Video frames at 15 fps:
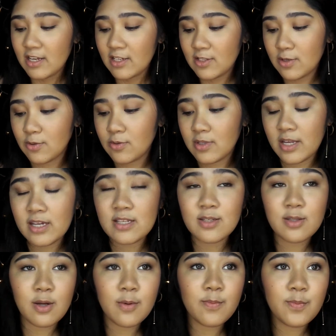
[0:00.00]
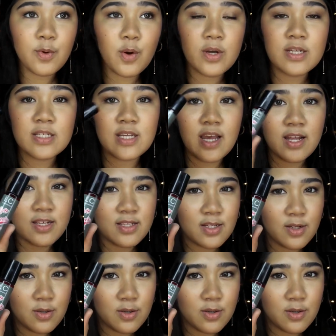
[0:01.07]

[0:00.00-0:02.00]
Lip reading: So, next up ko is LC